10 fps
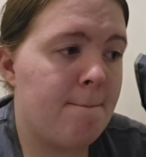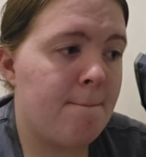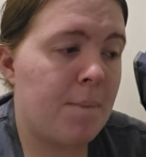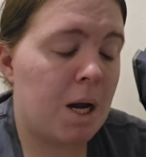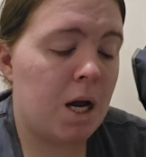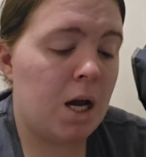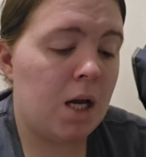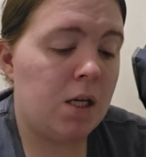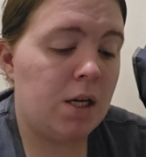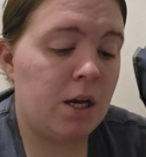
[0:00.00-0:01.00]

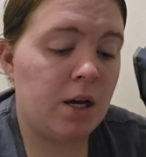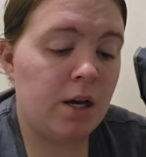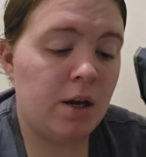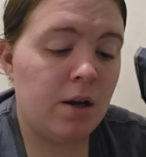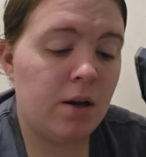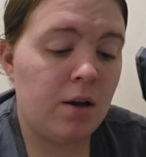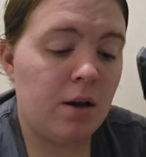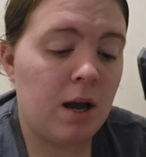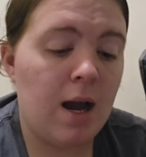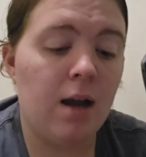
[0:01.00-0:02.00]
But
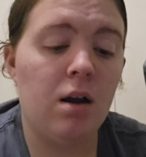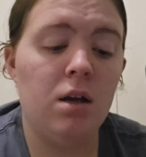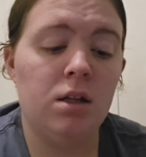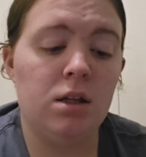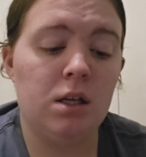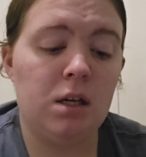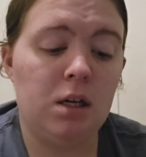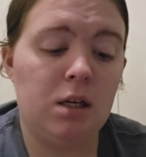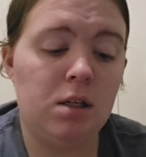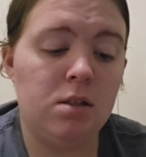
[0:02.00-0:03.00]
I got
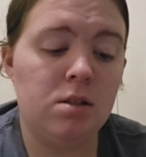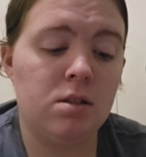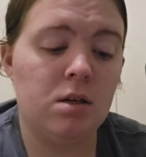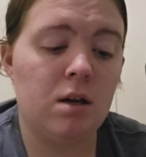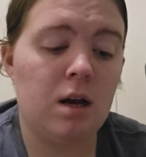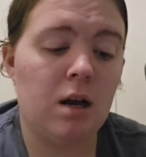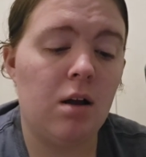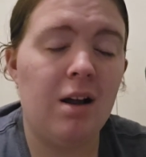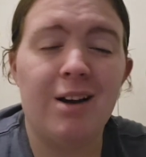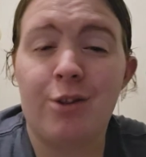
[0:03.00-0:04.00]
these, I
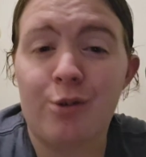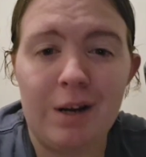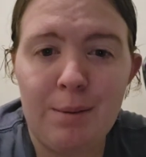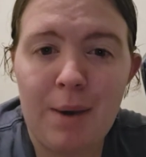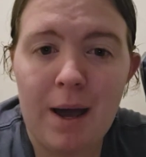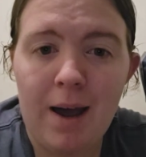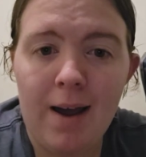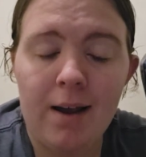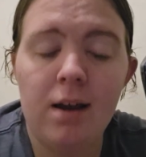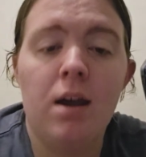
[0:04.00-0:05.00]
got like a
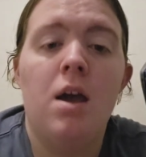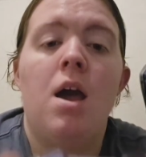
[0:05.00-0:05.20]
3-pack.